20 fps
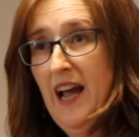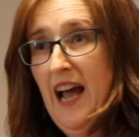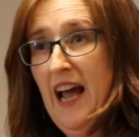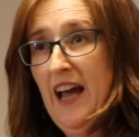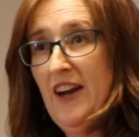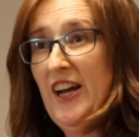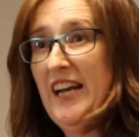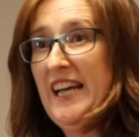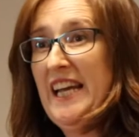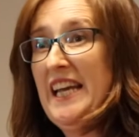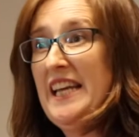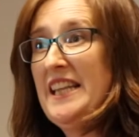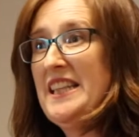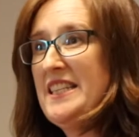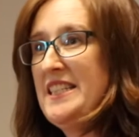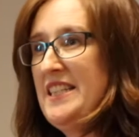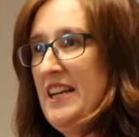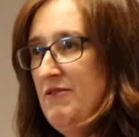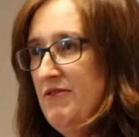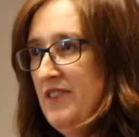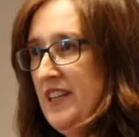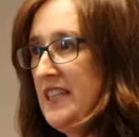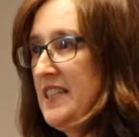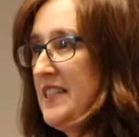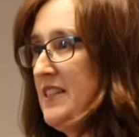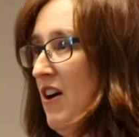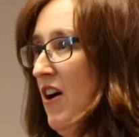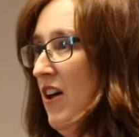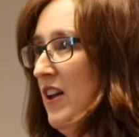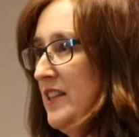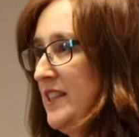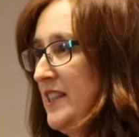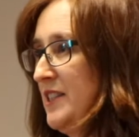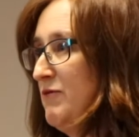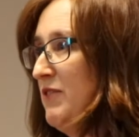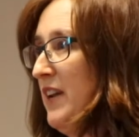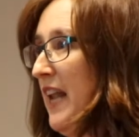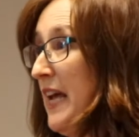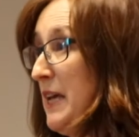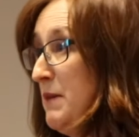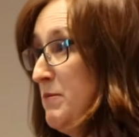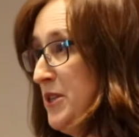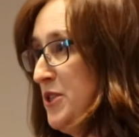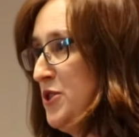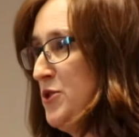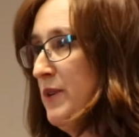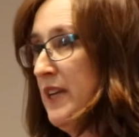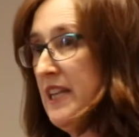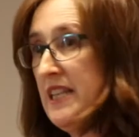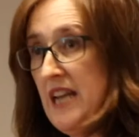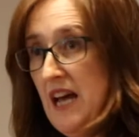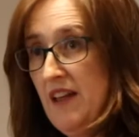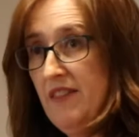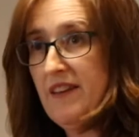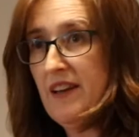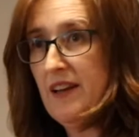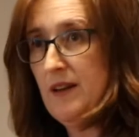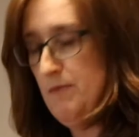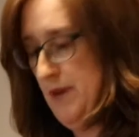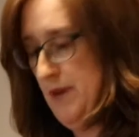and I hear the deafening silence of Labor doing nothing